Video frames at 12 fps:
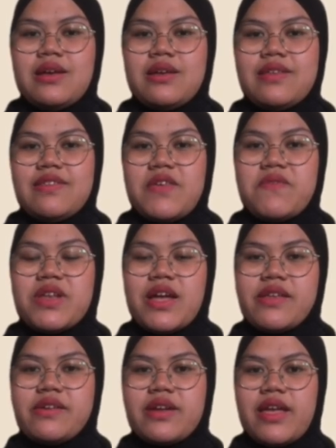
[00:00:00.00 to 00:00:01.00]
A
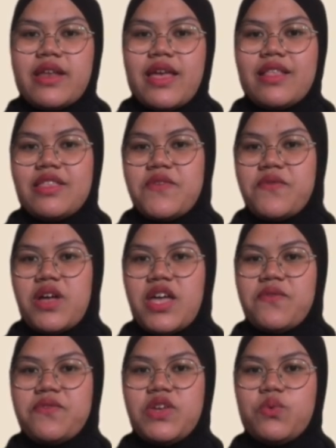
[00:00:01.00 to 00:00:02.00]

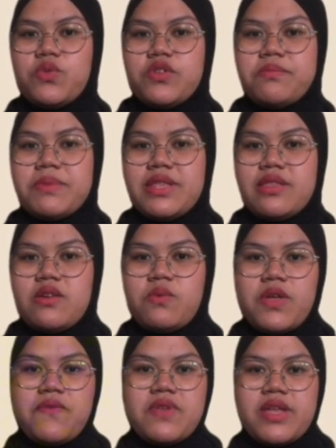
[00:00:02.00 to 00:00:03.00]
785
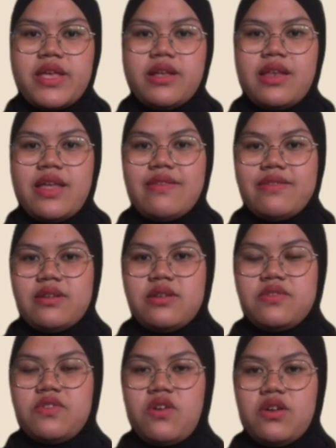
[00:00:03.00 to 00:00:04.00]
Nm wavelength laser
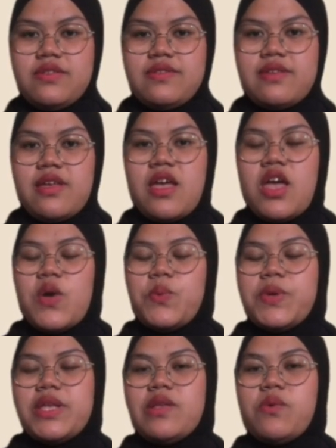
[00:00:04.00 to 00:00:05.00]
source
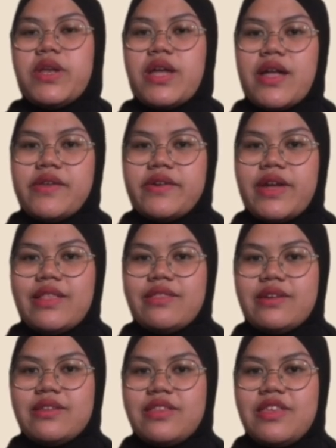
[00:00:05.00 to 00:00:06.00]
with
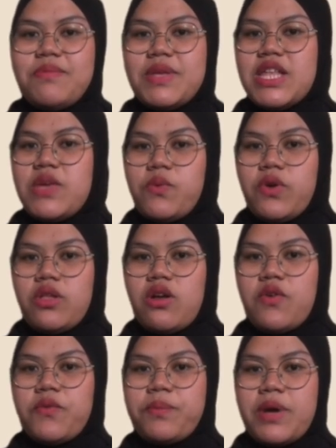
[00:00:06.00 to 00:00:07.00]
130 mW
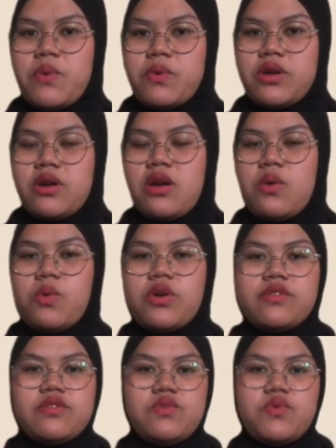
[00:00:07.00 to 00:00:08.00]
of power
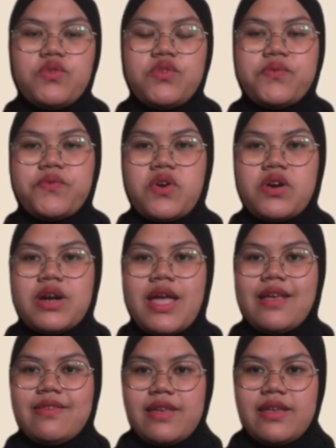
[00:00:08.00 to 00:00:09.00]
was used for
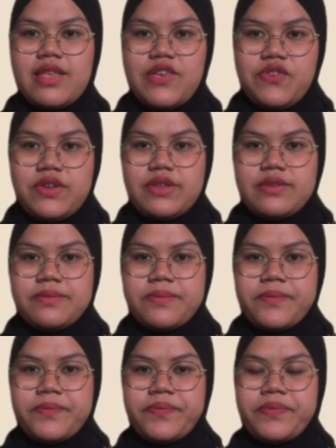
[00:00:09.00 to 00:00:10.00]
excitation.
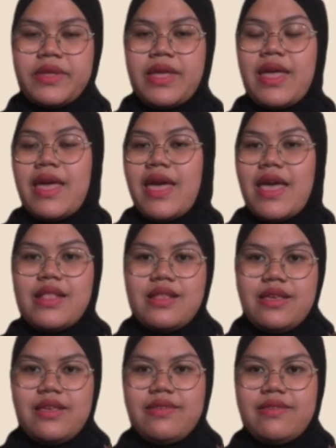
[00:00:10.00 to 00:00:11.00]
At
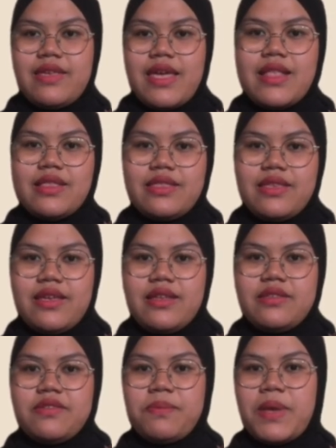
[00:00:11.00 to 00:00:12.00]
least
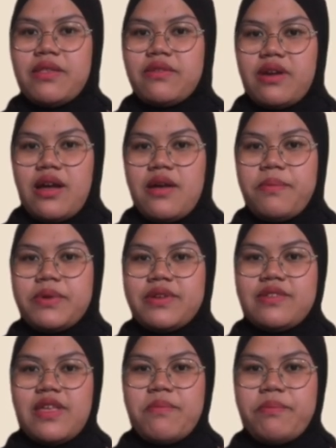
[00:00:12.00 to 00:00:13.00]
18 spectra per
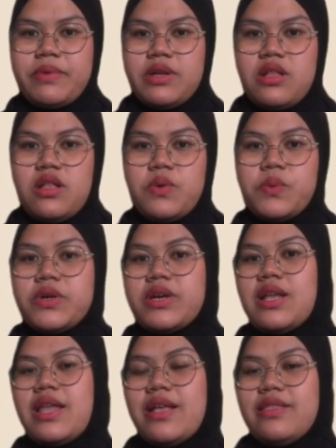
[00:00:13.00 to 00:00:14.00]
sample were
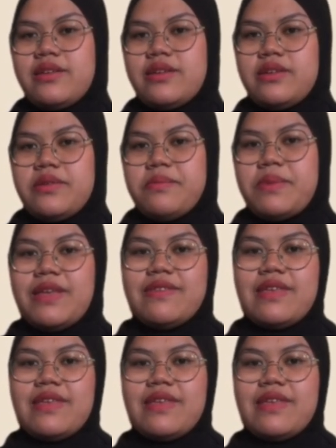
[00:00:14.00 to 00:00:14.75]
collected by